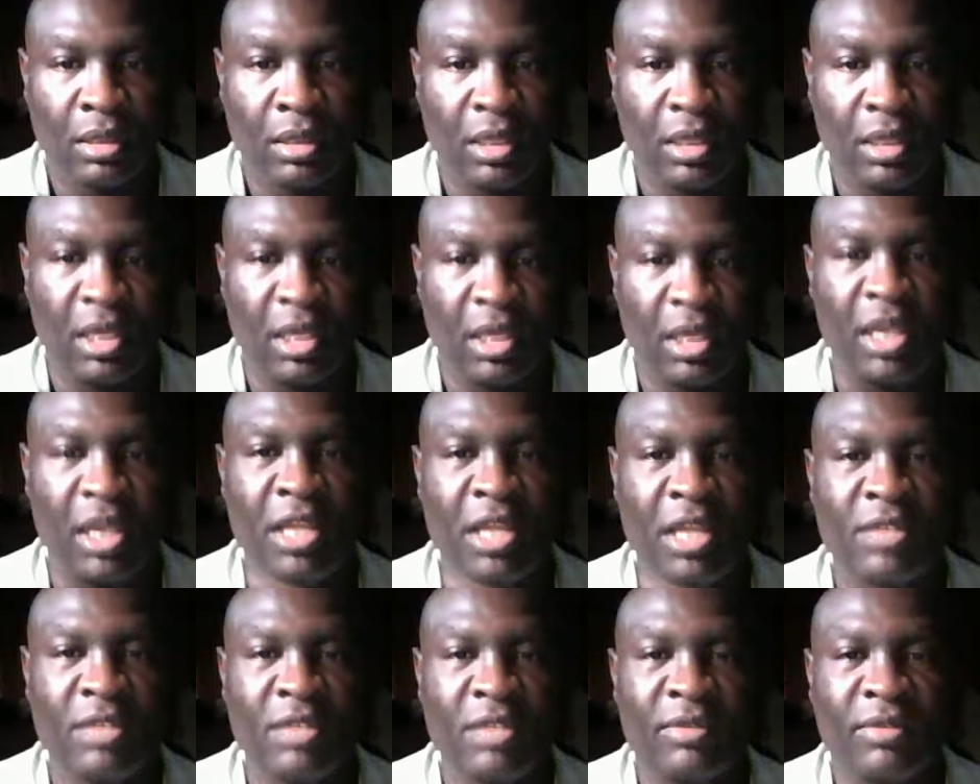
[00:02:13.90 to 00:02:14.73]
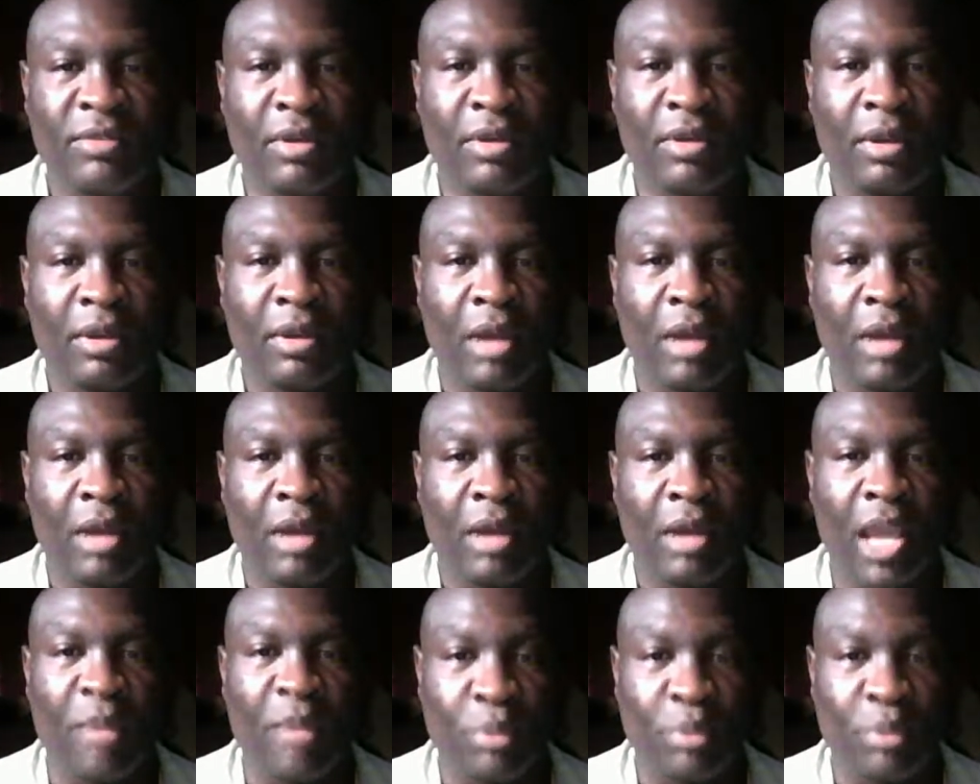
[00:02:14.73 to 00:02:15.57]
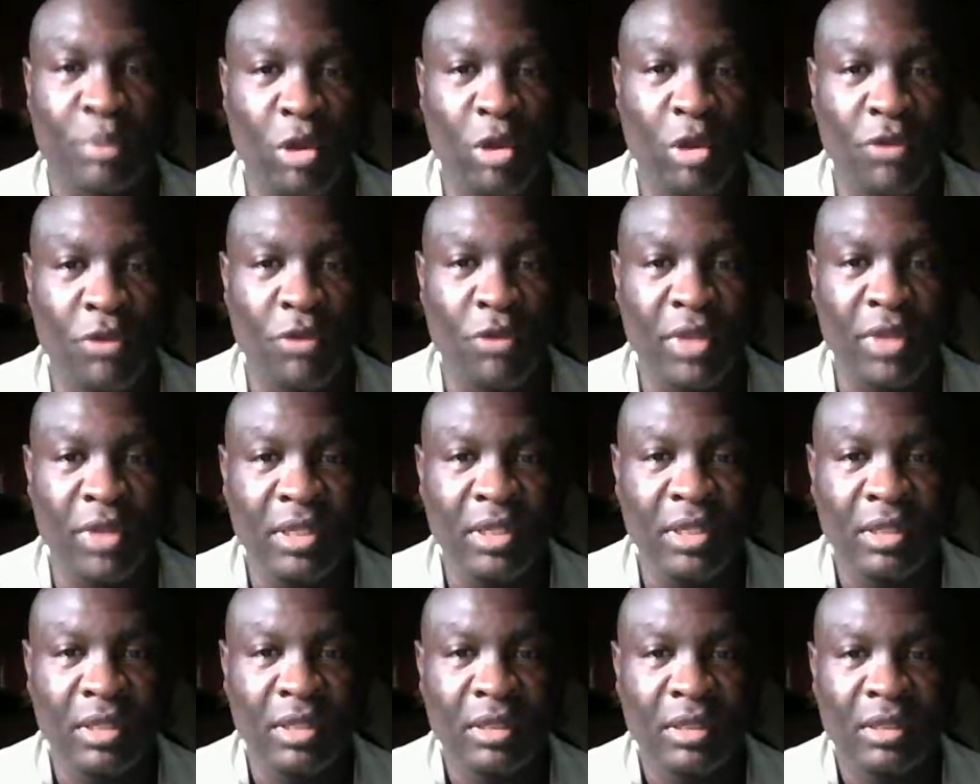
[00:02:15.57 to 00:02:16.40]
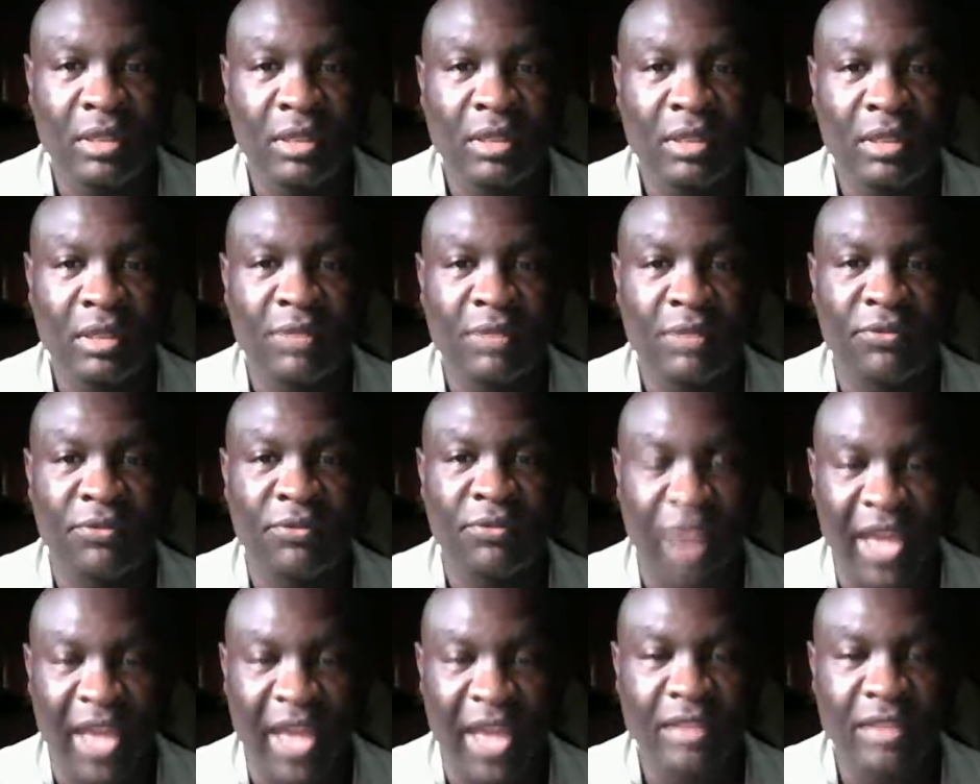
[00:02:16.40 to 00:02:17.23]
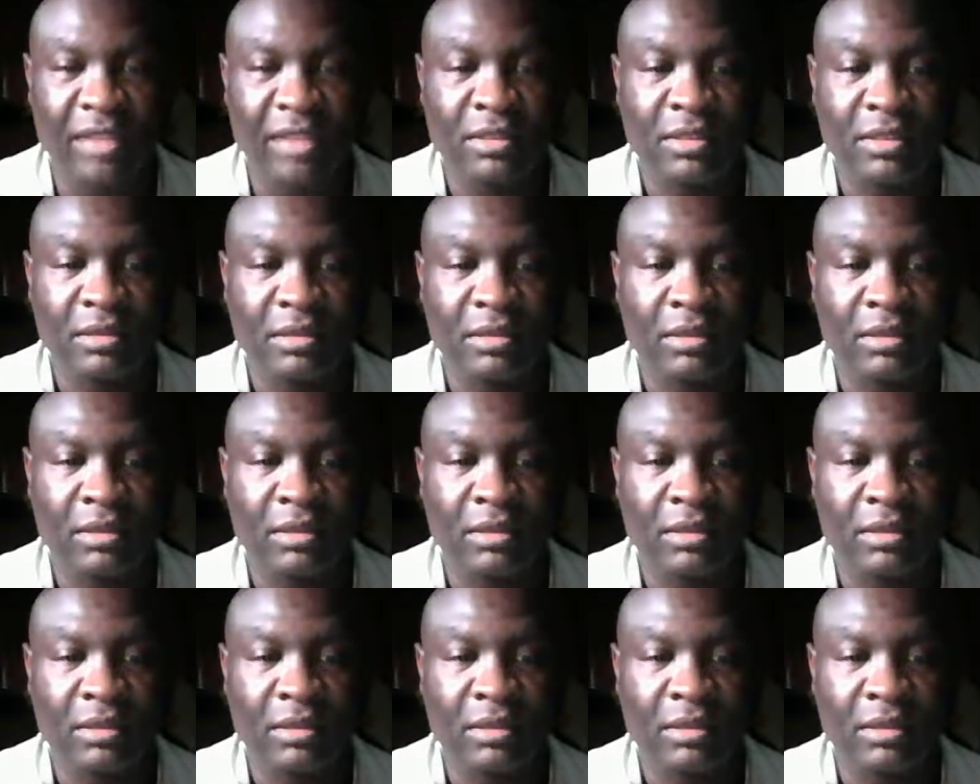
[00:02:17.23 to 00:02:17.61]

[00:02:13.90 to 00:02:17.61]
It is a proven fact,